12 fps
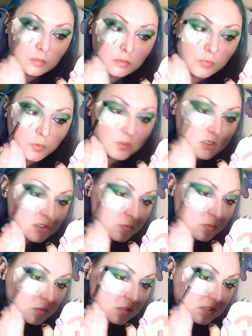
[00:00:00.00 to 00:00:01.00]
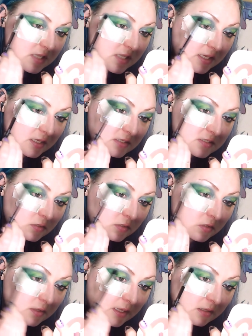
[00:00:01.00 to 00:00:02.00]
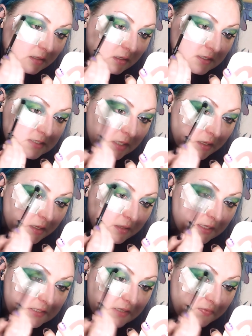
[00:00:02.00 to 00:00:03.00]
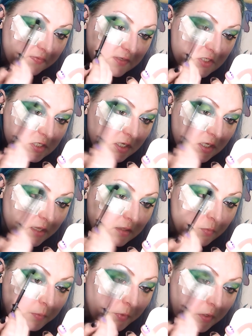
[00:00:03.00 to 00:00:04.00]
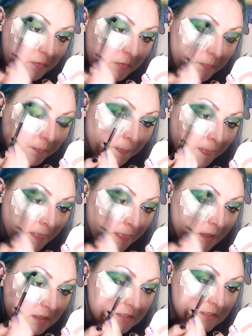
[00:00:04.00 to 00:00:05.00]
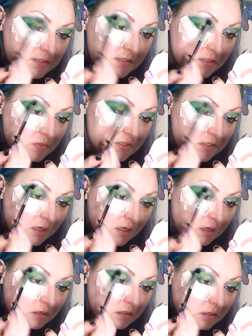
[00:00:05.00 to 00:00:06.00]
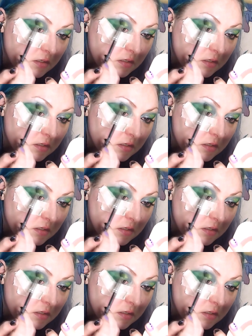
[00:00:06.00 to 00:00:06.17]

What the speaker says: But we just want to take it so that that nice line, that definition line that we put, isn't so stark.